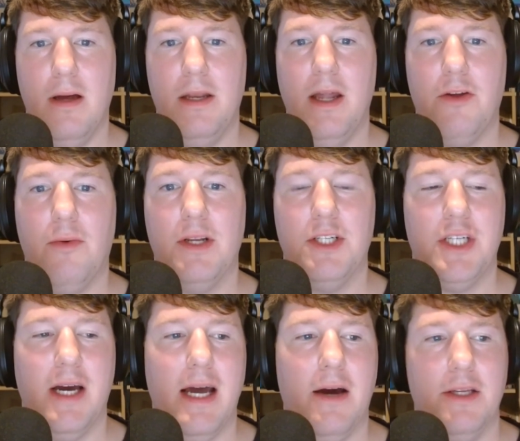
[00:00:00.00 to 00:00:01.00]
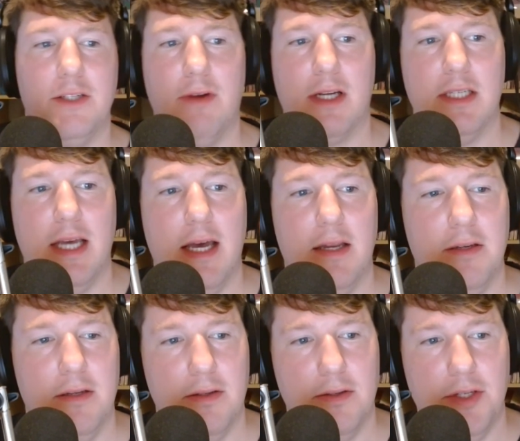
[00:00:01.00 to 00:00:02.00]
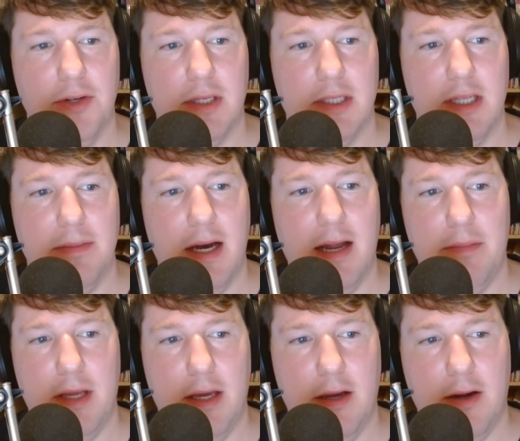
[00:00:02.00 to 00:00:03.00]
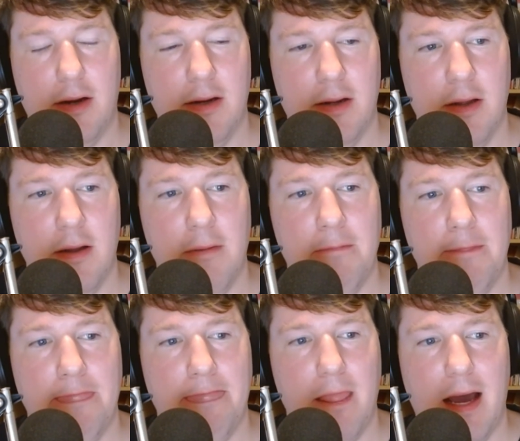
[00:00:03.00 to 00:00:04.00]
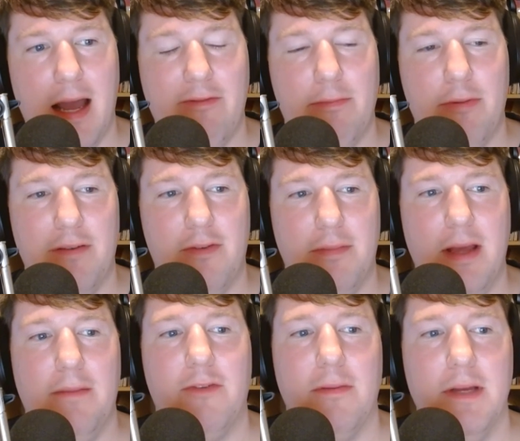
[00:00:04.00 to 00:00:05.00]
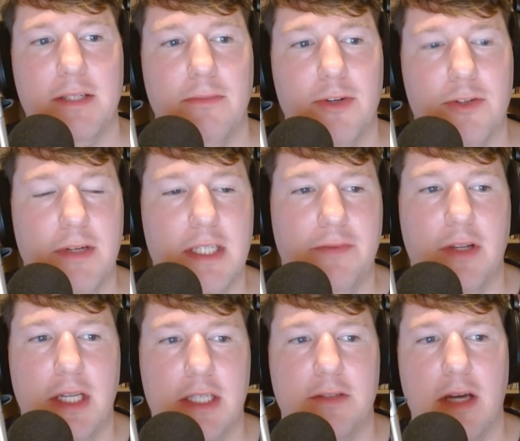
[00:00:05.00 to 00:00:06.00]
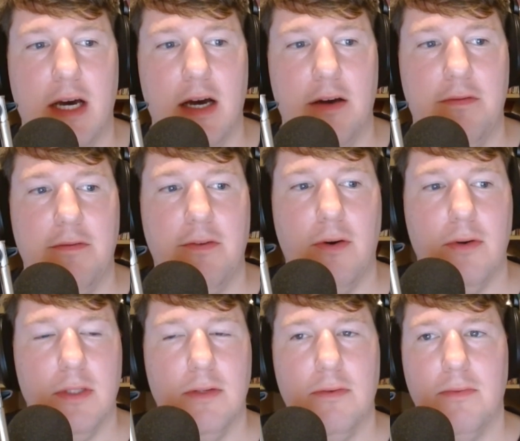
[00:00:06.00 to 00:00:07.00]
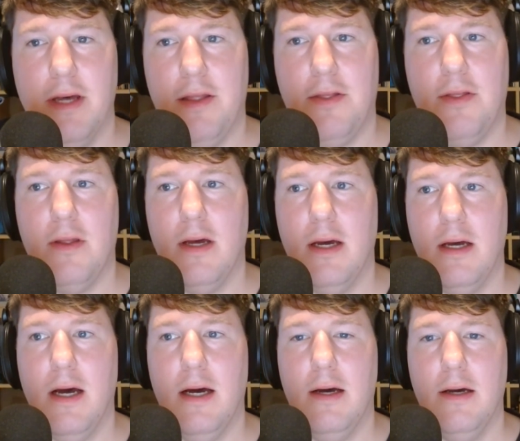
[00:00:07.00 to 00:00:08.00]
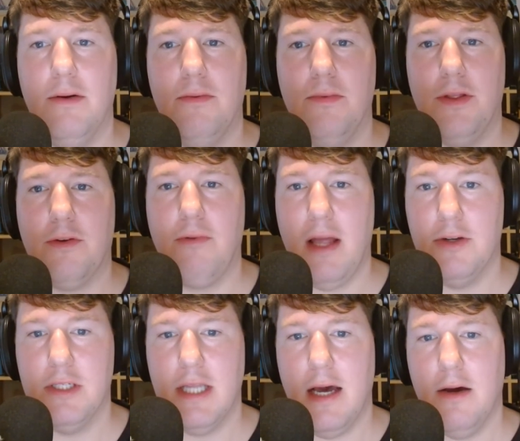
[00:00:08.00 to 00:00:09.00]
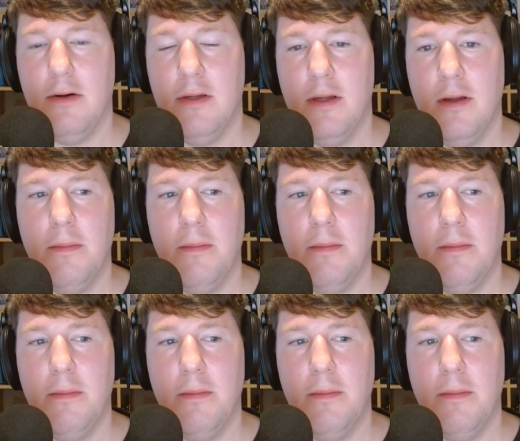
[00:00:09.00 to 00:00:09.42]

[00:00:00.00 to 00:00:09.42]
Another one to shout out is Roxanne, who you can see behind me here. I have a print from him from his most recent release, Fold, with Grailerstau.